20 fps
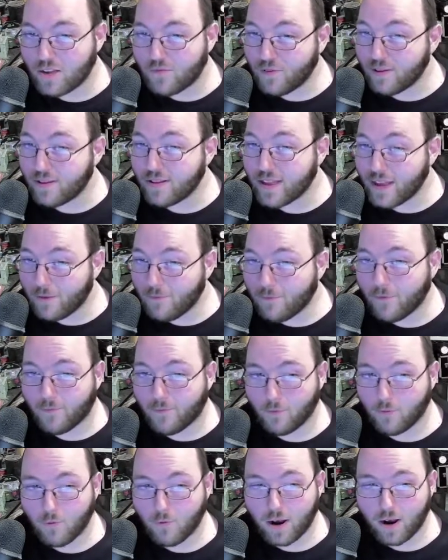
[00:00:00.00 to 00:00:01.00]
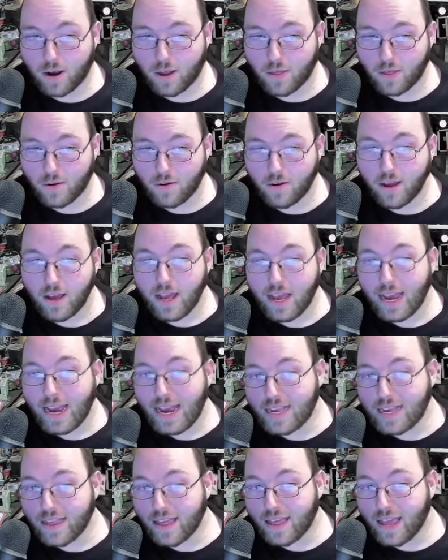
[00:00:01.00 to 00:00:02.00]
feel different from one another
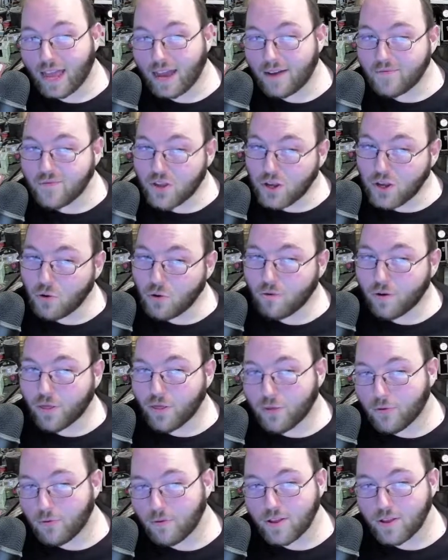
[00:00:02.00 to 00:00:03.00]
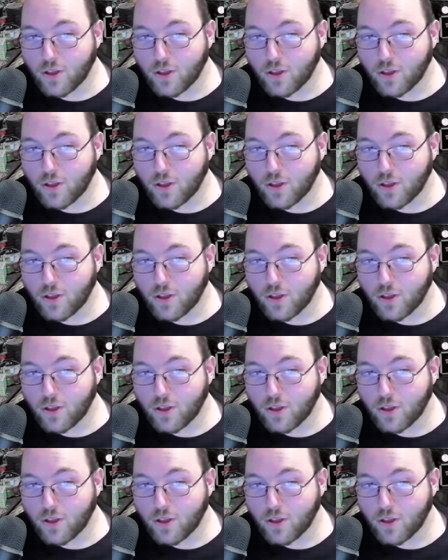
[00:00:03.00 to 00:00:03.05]
is that they have two or th